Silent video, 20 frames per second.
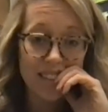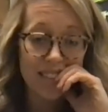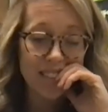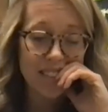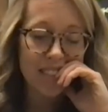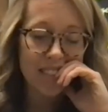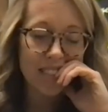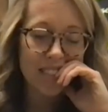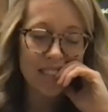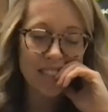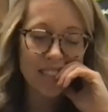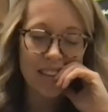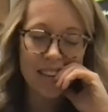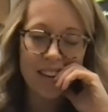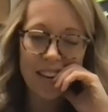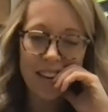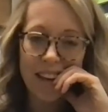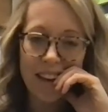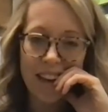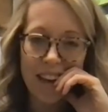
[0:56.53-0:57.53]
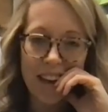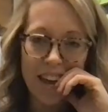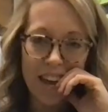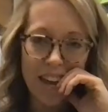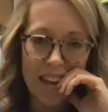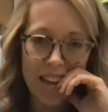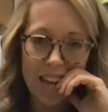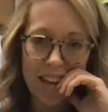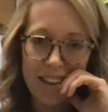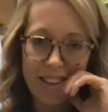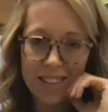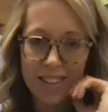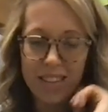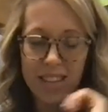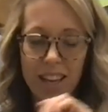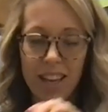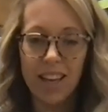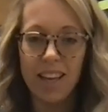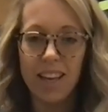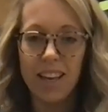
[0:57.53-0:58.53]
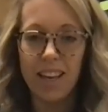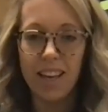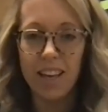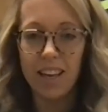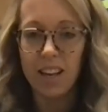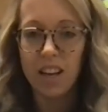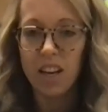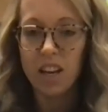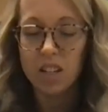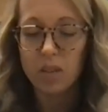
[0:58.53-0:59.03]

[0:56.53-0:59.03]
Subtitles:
sneaky E.